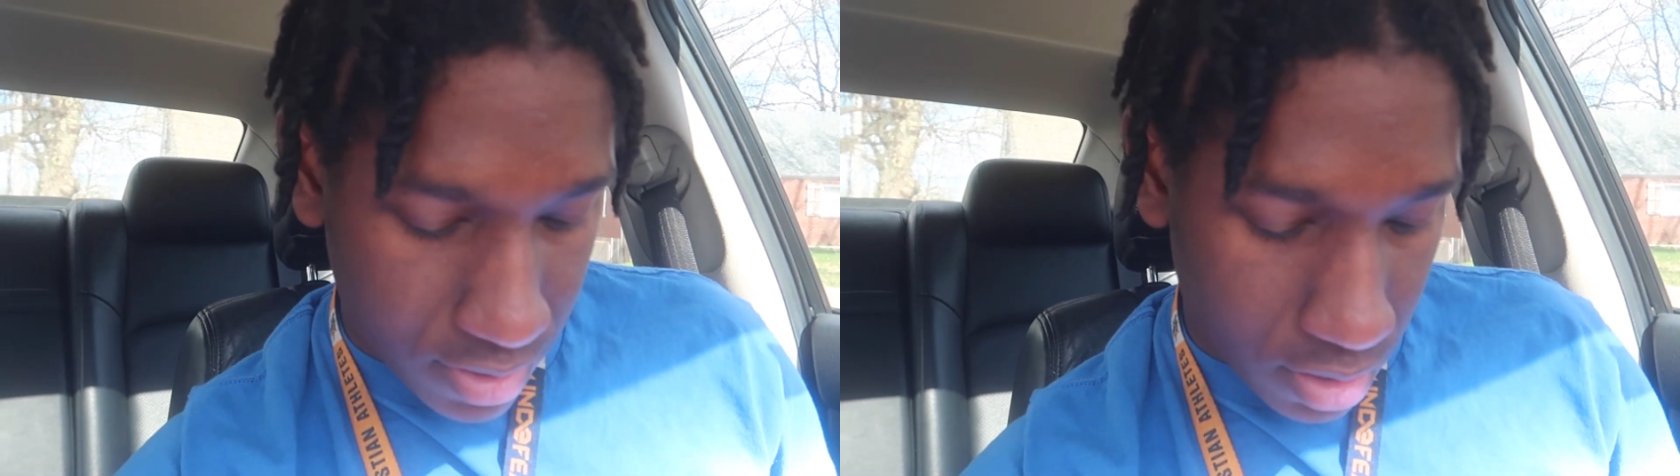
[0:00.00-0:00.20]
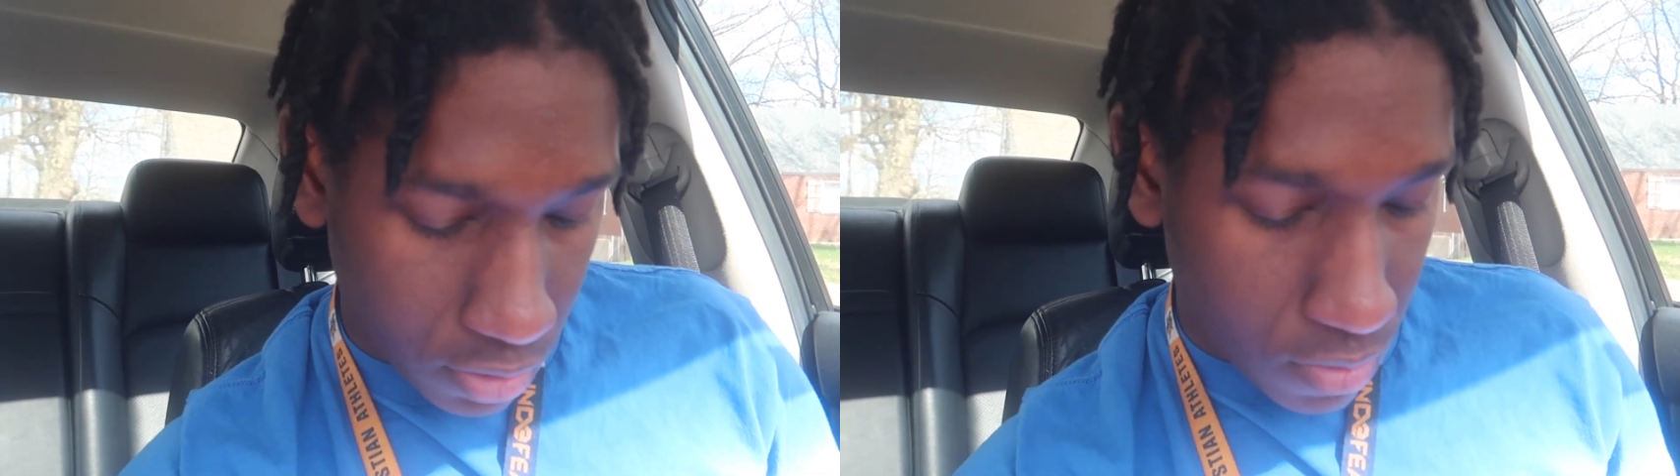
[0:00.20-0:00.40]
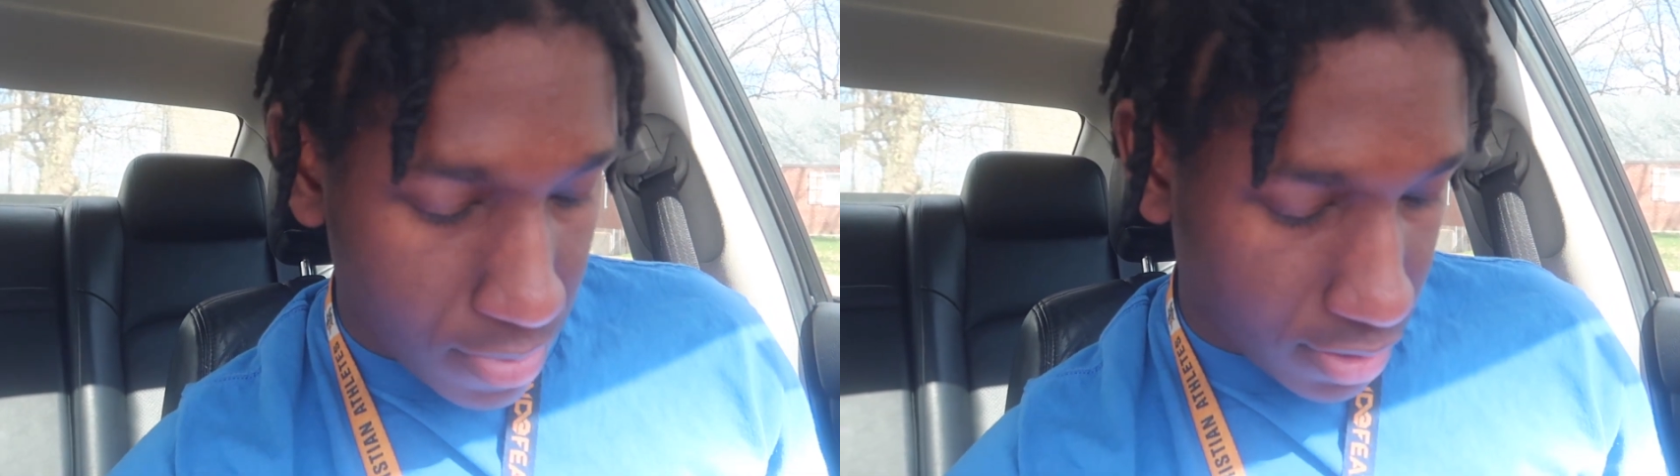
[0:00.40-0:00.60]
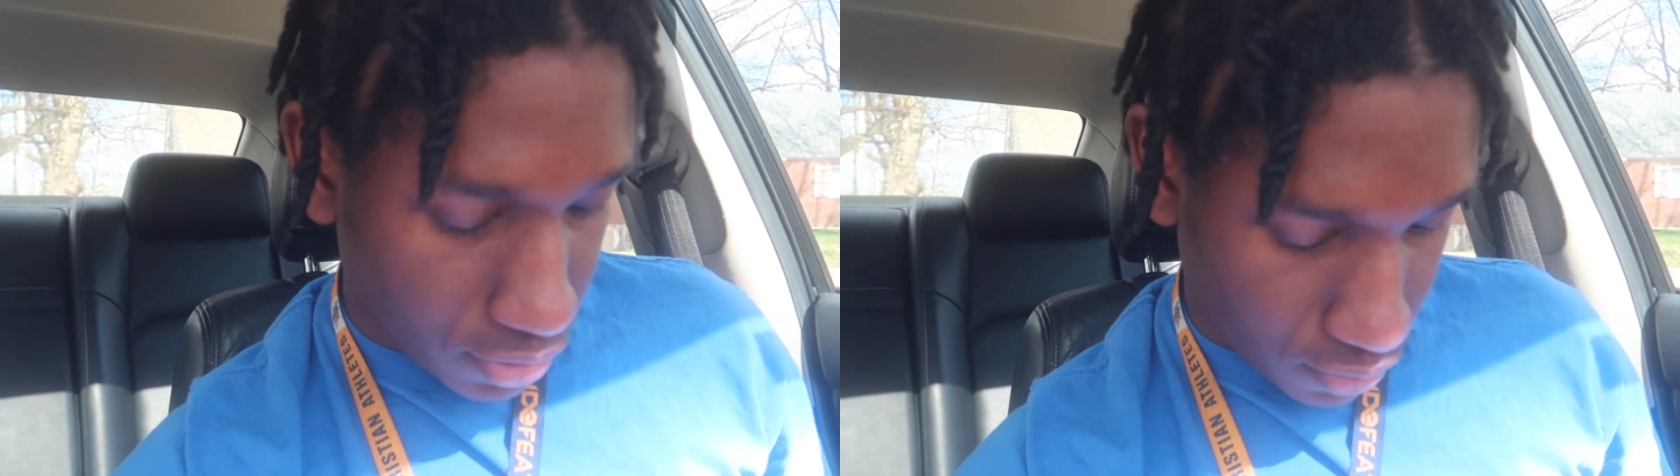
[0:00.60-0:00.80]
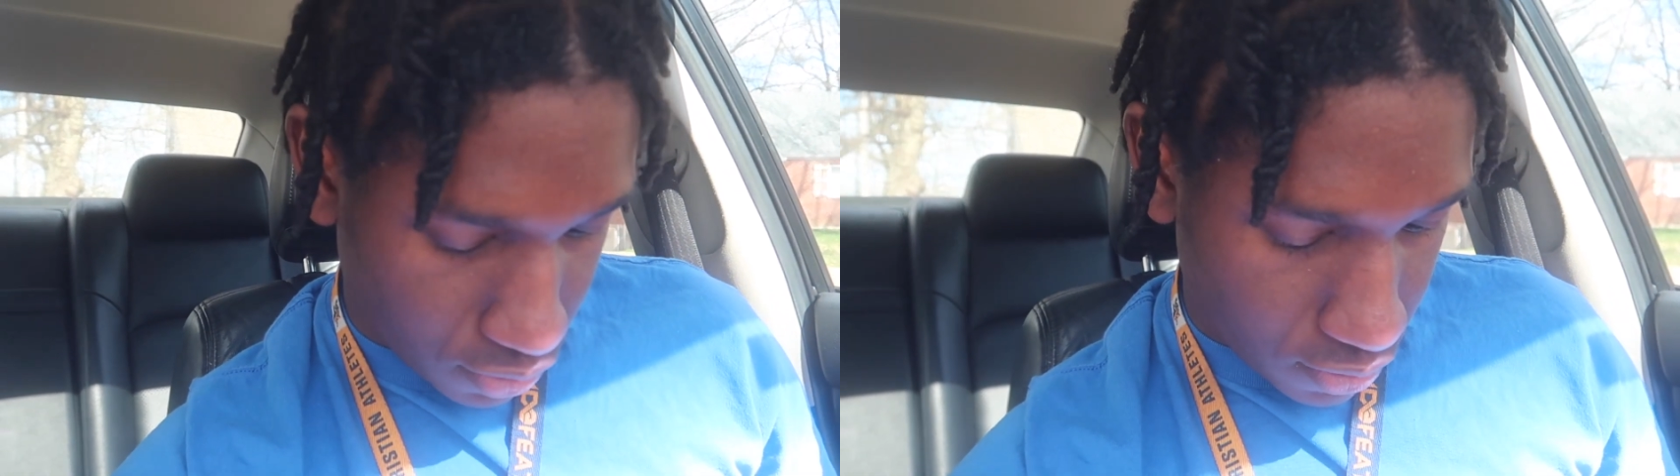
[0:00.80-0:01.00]
send a little
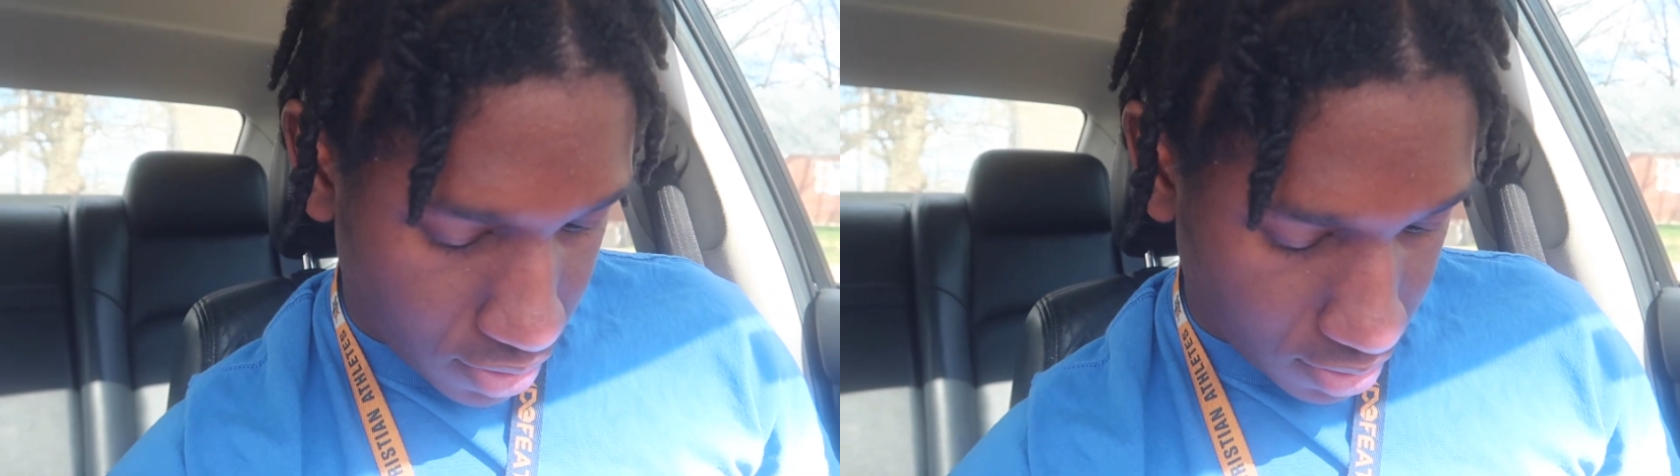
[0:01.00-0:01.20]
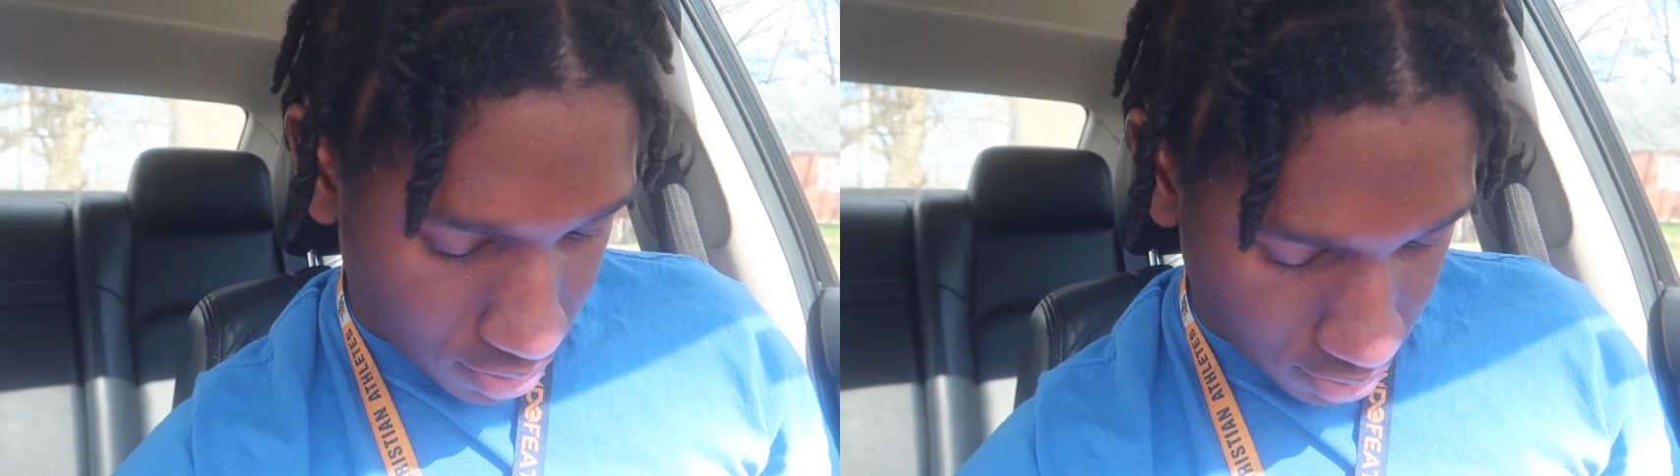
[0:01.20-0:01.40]
message real quick.